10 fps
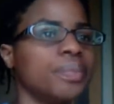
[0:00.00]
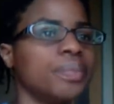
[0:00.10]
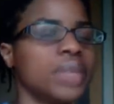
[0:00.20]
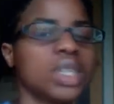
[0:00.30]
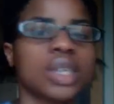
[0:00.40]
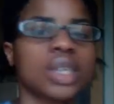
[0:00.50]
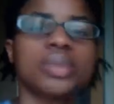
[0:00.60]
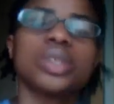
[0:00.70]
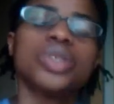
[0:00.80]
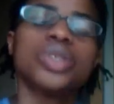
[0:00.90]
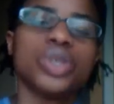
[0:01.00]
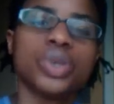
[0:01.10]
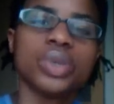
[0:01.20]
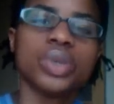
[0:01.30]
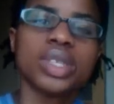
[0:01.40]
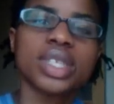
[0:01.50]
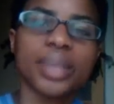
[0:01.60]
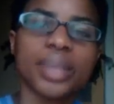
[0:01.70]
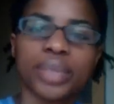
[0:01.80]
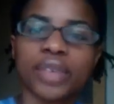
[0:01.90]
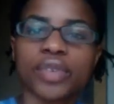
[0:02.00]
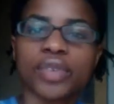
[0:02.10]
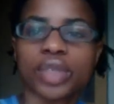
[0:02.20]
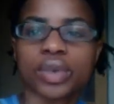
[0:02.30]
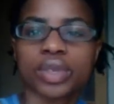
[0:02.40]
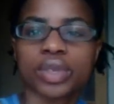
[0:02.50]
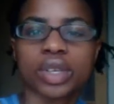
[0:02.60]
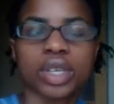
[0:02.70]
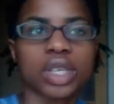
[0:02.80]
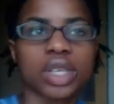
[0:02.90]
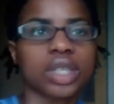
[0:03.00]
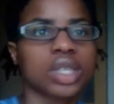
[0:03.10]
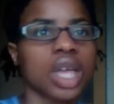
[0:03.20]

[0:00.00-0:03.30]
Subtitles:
Substitute something for those cookies.